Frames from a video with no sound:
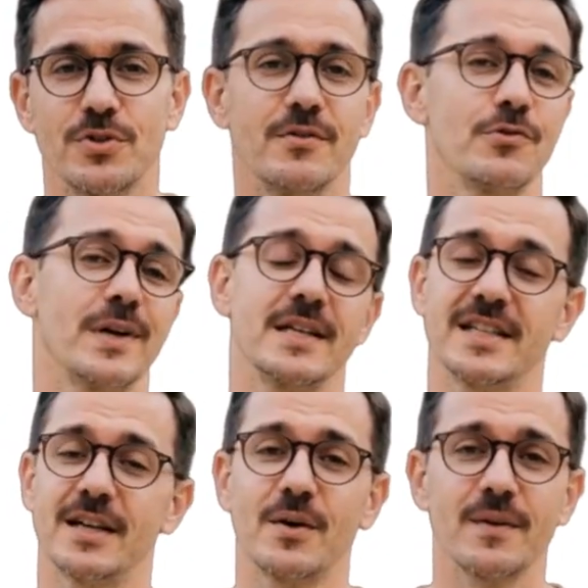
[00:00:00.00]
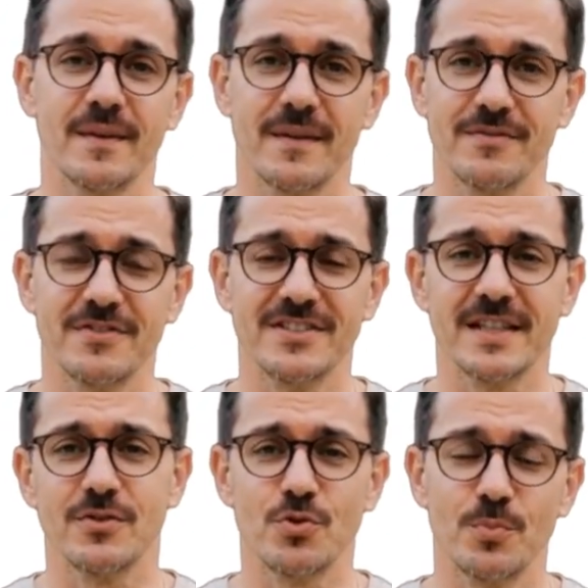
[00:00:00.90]
the free tier.
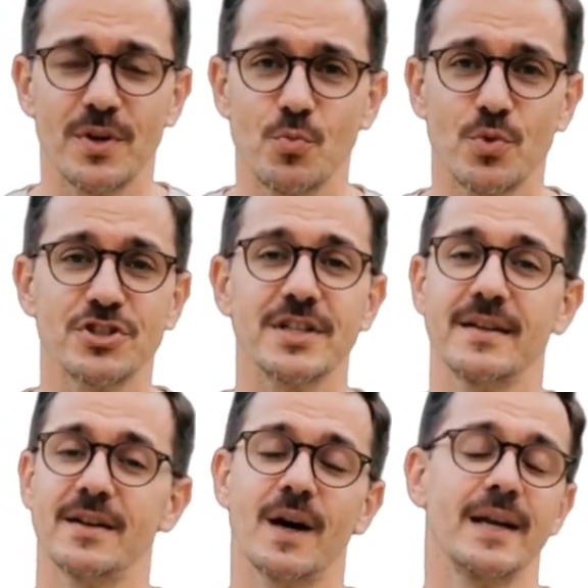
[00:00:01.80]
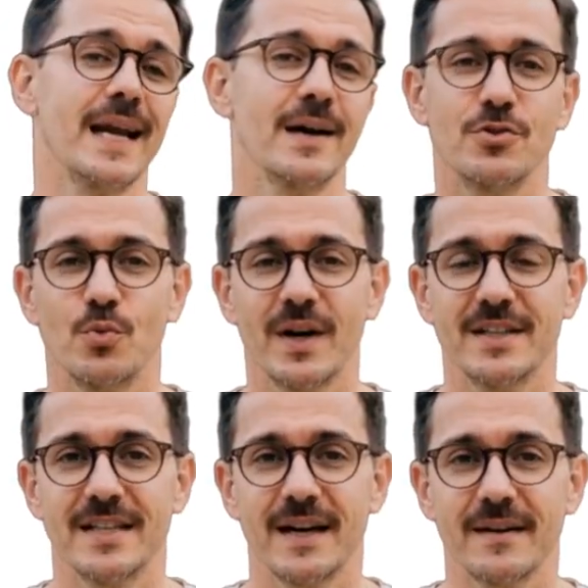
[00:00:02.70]
Visit
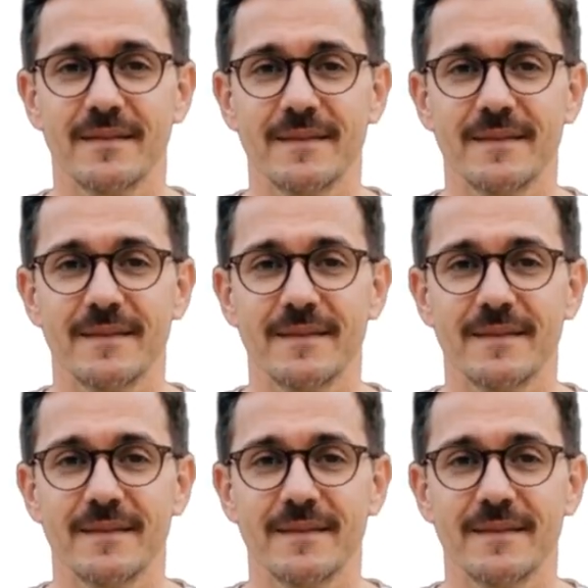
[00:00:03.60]
luminawidget.xyz.